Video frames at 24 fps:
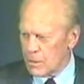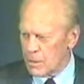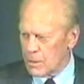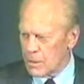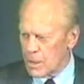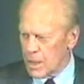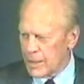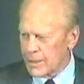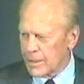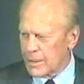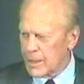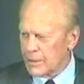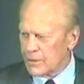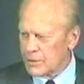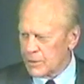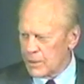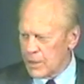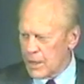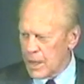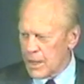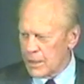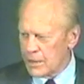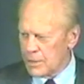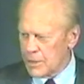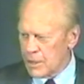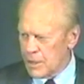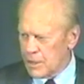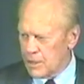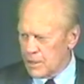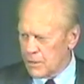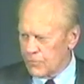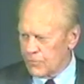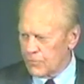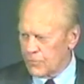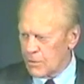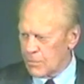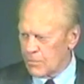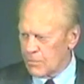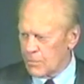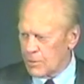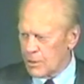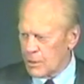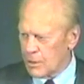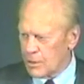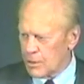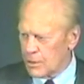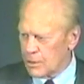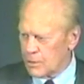I got the idea from
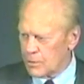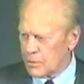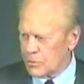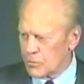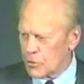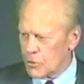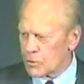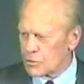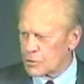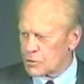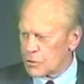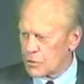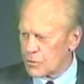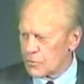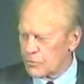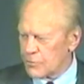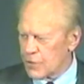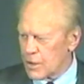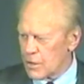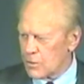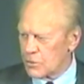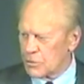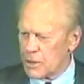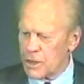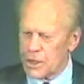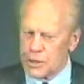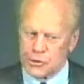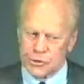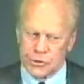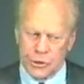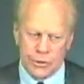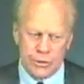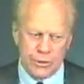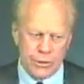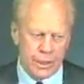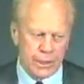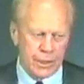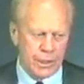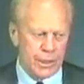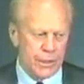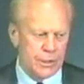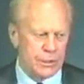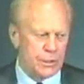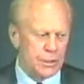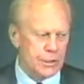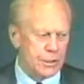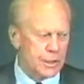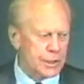the Dirksen Foundation that
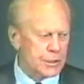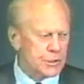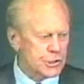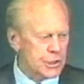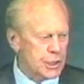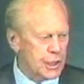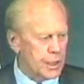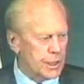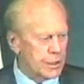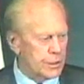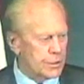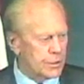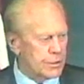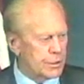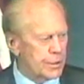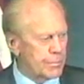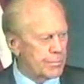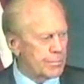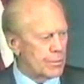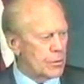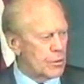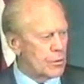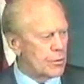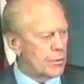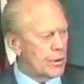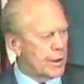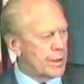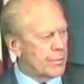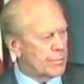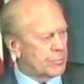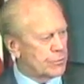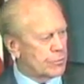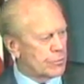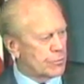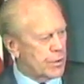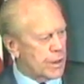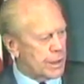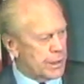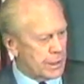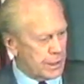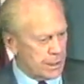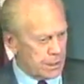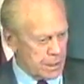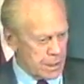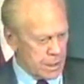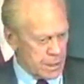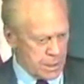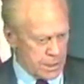had initiated a program to
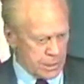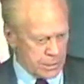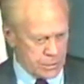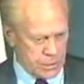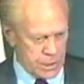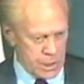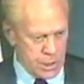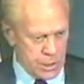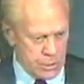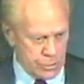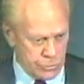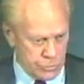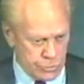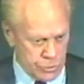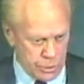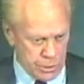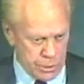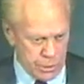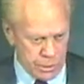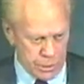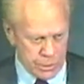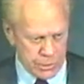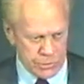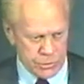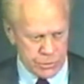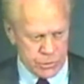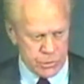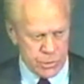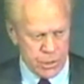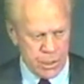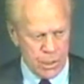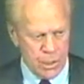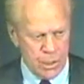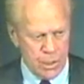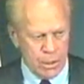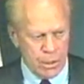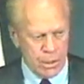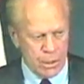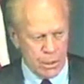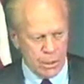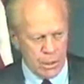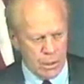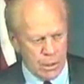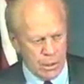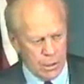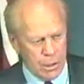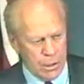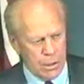recognize journalists
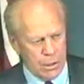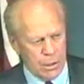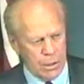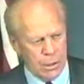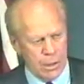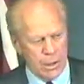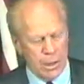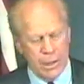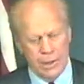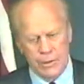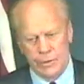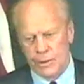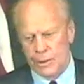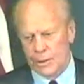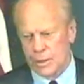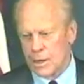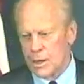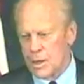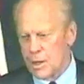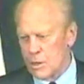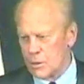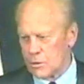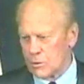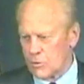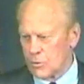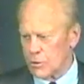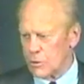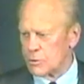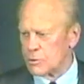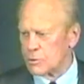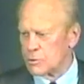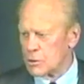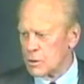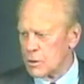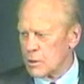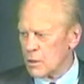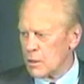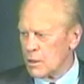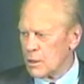on the Congress.